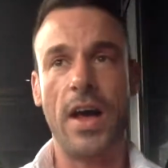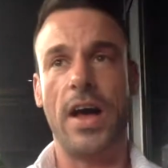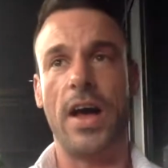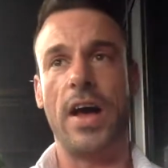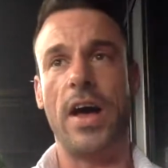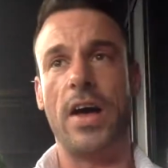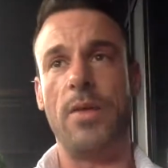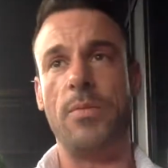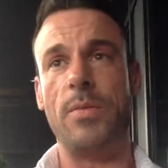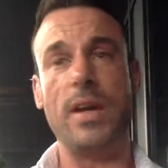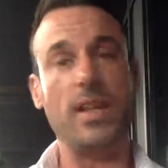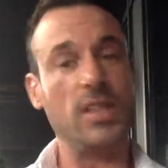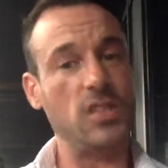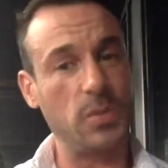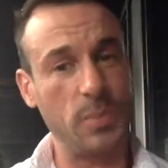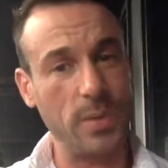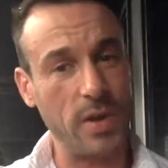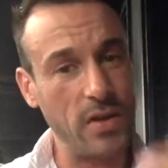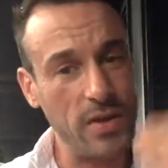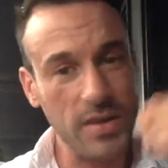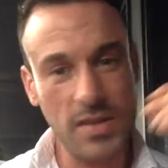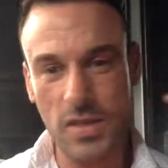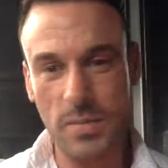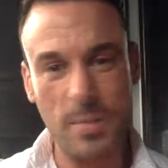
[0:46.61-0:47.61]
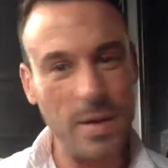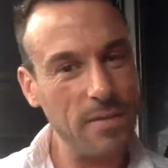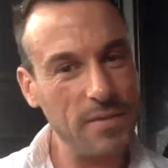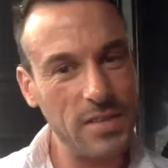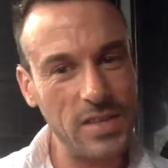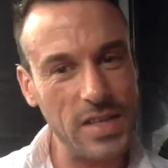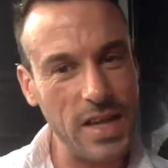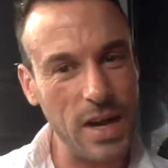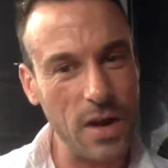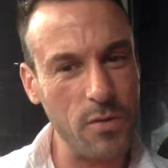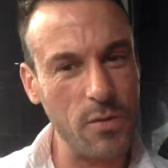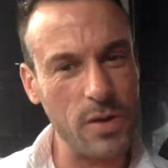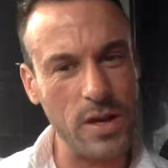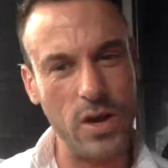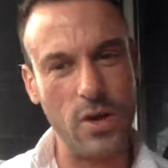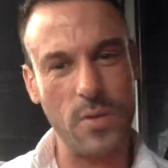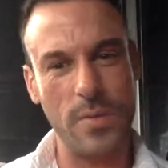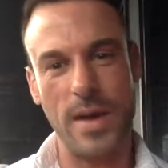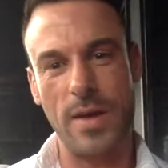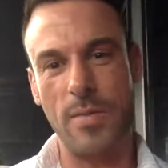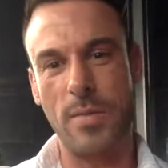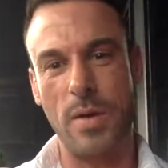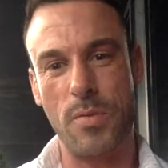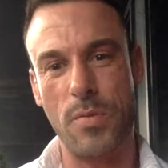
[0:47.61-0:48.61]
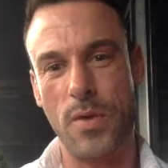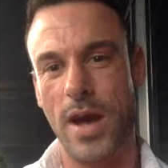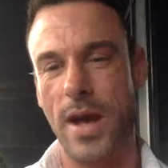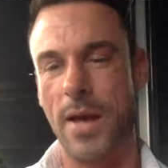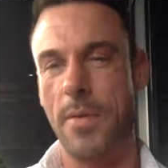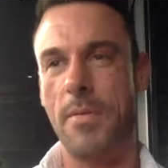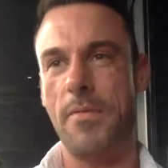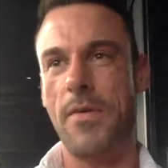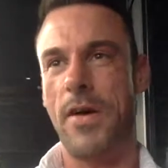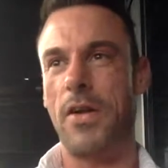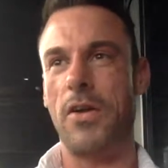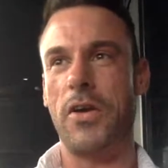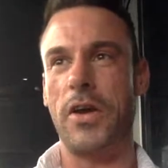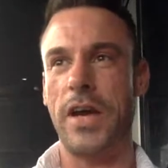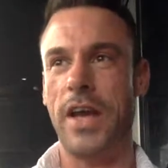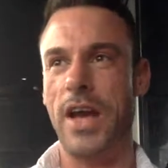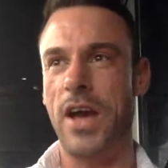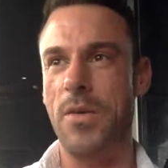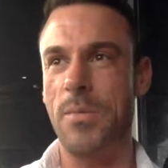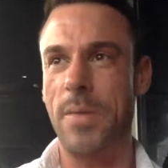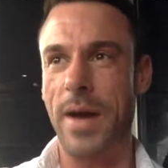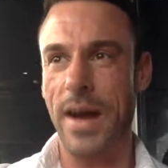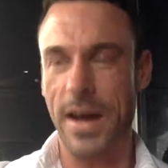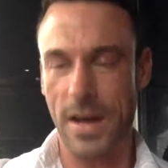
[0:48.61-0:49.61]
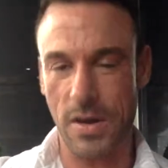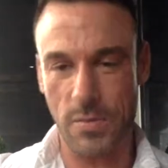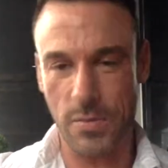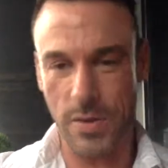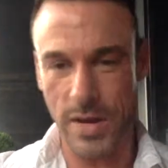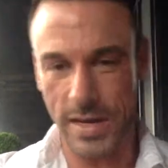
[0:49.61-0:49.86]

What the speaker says: And to be honest, I'm having to delve a little bit in my brain without like going back and